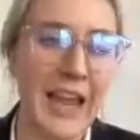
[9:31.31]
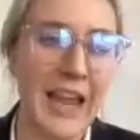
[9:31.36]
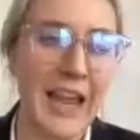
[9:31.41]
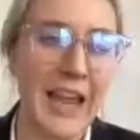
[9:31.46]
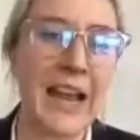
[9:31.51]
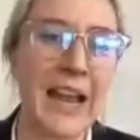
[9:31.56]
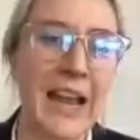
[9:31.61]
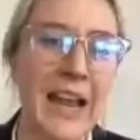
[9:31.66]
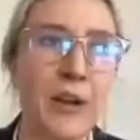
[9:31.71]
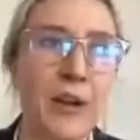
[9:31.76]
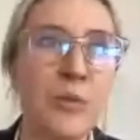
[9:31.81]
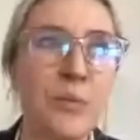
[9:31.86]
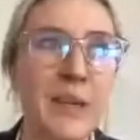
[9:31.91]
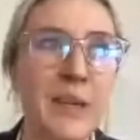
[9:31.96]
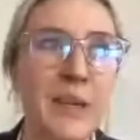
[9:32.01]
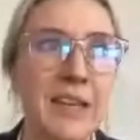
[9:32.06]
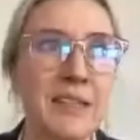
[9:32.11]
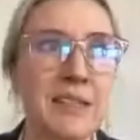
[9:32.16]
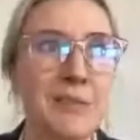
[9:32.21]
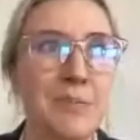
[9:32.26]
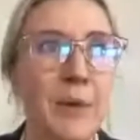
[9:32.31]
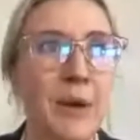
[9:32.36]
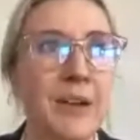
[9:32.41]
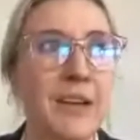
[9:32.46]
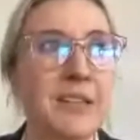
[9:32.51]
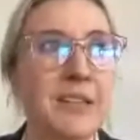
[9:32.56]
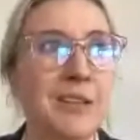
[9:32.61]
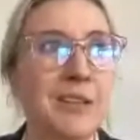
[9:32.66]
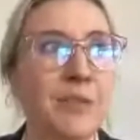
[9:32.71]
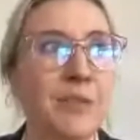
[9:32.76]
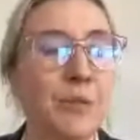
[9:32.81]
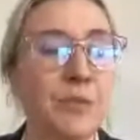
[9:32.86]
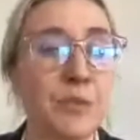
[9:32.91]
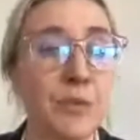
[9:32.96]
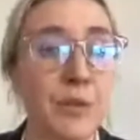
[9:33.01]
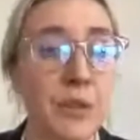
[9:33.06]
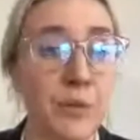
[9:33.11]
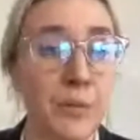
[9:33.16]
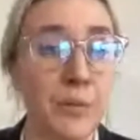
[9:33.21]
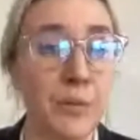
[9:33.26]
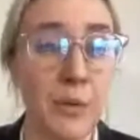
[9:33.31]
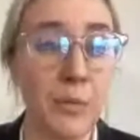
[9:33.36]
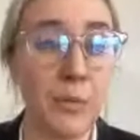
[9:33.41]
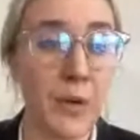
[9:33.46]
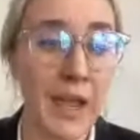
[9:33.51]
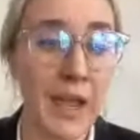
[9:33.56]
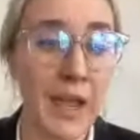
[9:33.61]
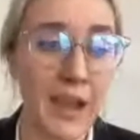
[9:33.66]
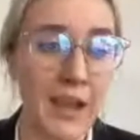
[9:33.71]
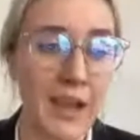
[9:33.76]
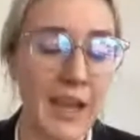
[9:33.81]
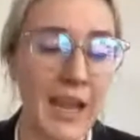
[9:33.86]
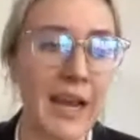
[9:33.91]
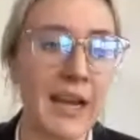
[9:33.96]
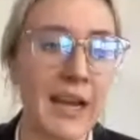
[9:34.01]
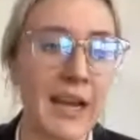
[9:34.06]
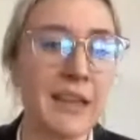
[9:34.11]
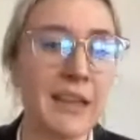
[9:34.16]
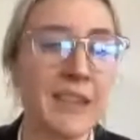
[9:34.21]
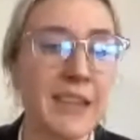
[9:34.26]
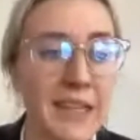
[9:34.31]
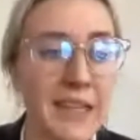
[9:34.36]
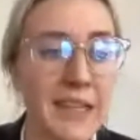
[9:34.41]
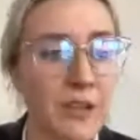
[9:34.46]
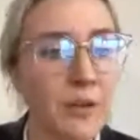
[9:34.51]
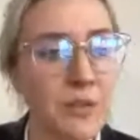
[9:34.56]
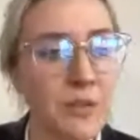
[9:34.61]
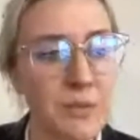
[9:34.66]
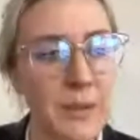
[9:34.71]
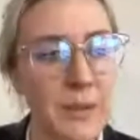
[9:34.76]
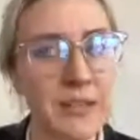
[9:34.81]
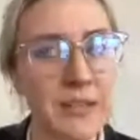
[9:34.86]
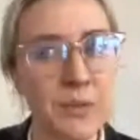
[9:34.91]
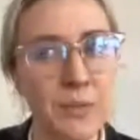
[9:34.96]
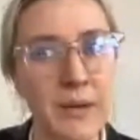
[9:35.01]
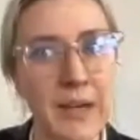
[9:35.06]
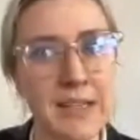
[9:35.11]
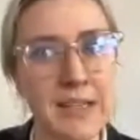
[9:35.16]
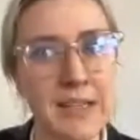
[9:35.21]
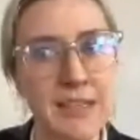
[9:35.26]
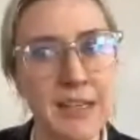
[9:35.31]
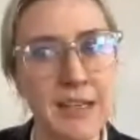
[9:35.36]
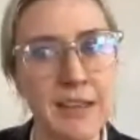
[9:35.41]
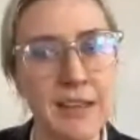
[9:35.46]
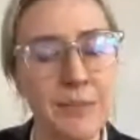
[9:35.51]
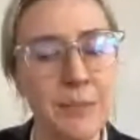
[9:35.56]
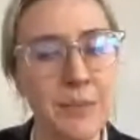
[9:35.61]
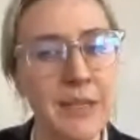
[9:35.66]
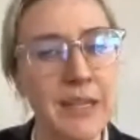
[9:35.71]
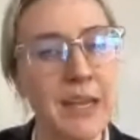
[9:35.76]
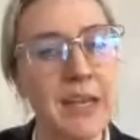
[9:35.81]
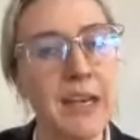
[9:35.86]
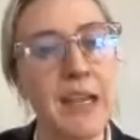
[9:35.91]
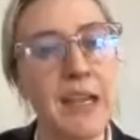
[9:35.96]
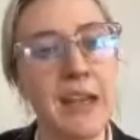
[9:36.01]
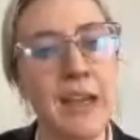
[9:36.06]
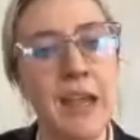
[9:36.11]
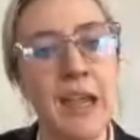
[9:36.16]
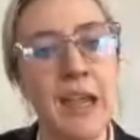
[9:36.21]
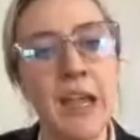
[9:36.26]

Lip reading: And how do we get smart into the future in the right way? And I think it goes back to what I said in the beginning.